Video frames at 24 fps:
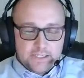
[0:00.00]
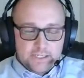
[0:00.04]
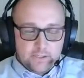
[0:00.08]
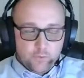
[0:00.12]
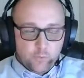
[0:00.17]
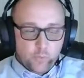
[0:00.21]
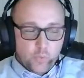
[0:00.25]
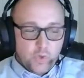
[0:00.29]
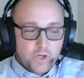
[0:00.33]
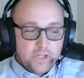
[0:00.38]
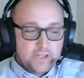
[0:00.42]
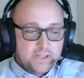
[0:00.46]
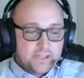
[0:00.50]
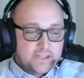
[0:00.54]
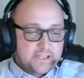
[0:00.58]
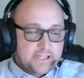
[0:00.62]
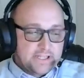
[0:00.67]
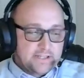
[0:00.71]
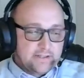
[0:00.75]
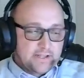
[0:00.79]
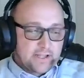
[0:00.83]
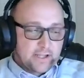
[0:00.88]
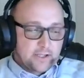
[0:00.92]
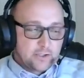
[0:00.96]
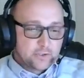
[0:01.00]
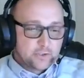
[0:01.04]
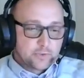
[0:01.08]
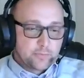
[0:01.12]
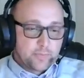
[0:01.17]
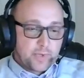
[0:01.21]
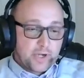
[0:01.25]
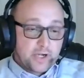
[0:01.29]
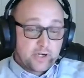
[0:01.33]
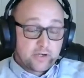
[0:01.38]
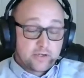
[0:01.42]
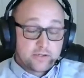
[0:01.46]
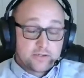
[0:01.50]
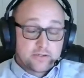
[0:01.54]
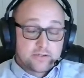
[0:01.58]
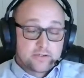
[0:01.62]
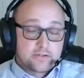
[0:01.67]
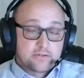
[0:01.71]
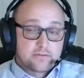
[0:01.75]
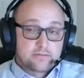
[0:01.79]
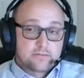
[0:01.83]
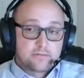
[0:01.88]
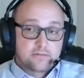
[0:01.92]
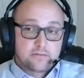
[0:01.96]
One thing that Elder Bear
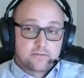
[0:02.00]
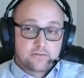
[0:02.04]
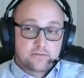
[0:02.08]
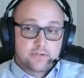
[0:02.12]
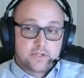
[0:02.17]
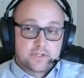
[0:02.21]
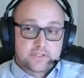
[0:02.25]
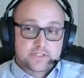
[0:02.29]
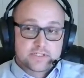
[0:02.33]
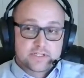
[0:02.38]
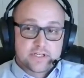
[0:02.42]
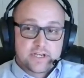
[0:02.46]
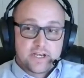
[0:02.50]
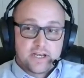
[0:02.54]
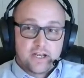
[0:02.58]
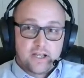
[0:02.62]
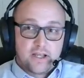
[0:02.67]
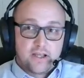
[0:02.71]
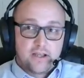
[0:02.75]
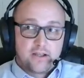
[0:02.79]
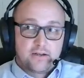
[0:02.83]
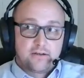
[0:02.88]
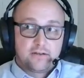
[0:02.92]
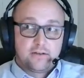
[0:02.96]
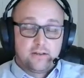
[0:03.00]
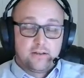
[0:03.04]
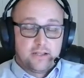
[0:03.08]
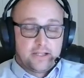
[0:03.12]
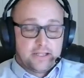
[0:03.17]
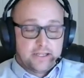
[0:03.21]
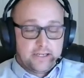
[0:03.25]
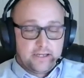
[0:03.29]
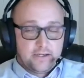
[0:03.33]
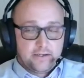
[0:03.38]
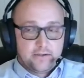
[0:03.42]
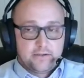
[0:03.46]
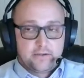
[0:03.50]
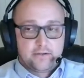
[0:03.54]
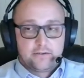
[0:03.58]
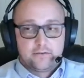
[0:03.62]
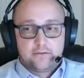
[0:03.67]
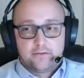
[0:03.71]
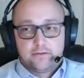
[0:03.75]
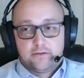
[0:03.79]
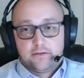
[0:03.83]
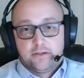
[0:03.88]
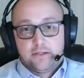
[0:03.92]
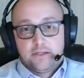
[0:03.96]
does not like
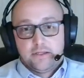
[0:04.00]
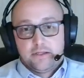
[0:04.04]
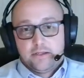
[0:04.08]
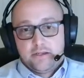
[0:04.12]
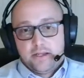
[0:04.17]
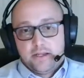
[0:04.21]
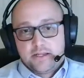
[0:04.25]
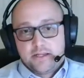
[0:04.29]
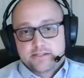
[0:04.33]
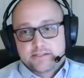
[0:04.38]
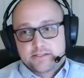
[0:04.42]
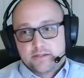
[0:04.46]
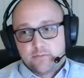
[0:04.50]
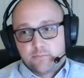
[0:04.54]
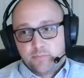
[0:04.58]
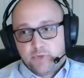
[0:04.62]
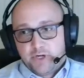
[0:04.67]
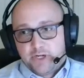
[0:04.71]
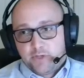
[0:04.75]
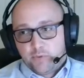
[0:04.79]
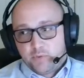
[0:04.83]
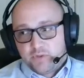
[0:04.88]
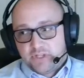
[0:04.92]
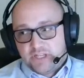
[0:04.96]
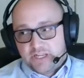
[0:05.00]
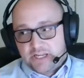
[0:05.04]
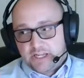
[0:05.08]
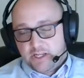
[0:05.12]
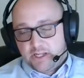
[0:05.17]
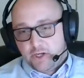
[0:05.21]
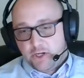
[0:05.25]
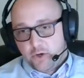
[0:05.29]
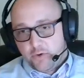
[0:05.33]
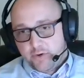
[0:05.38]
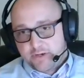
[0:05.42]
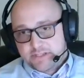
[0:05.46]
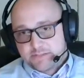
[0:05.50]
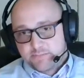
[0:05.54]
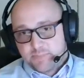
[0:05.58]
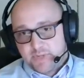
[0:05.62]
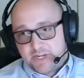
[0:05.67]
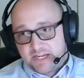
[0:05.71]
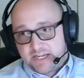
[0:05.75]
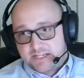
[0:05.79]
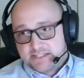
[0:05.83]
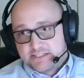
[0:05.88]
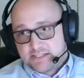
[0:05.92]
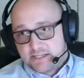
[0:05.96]
is somebody with an ego as
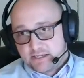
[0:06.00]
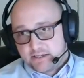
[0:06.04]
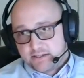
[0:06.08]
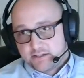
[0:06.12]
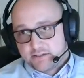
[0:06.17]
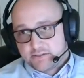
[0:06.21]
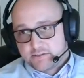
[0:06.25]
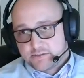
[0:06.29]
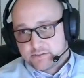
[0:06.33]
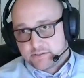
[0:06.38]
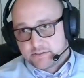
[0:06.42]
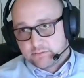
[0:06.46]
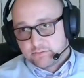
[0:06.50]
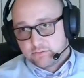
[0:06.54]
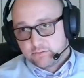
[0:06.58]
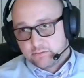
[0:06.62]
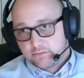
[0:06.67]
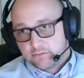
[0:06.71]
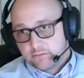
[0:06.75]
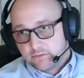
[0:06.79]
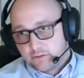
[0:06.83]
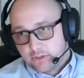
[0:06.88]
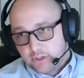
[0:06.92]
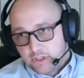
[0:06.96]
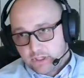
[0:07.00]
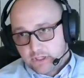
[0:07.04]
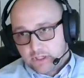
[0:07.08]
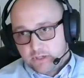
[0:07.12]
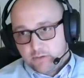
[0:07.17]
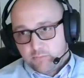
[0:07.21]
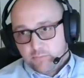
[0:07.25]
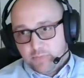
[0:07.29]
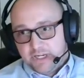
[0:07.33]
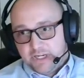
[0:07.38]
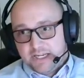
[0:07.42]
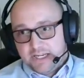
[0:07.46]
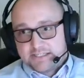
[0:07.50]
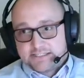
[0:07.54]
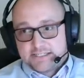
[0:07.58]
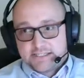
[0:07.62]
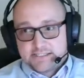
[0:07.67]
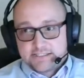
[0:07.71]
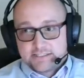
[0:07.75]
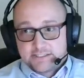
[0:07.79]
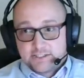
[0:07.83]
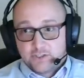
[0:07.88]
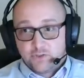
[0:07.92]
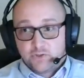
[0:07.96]
big as his, because
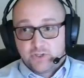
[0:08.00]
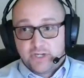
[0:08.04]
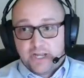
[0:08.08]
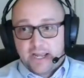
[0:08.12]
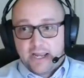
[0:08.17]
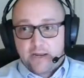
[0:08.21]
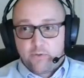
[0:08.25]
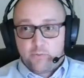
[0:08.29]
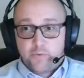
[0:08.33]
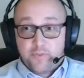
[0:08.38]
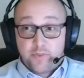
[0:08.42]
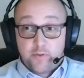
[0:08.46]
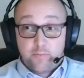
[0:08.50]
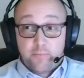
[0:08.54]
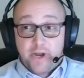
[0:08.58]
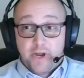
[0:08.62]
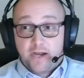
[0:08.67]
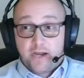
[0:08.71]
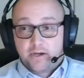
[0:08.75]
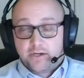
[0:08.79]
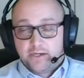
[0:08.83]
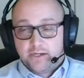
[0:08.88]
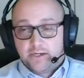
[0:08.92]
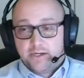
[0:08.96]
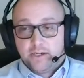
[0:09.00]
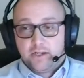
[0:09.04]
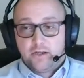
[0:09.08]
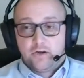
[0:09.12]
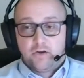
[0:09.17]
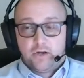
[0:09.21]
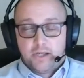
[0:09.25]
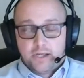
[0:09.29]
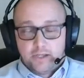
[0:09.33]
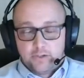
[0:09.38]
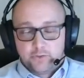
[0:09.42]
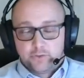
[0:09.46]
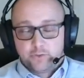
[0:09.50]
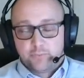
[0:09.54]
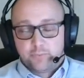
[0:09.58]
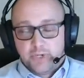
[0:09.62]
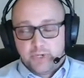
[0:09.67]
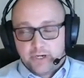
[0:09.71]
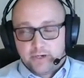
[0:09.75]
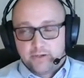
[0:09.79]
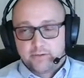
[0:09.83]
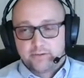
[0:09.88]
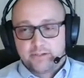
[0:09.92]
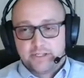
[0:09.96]
he's a little guy with a bear ego, Elder
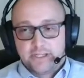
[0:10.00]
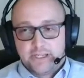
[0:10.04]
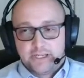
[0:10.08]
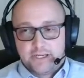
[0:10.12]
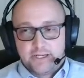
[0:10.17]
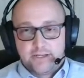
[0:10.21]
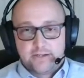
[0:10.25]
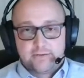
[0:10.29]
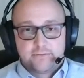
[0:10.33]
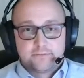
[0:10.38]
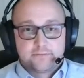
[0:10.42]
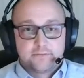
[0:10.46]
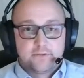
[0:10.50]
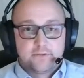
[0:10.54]
Bear, get it?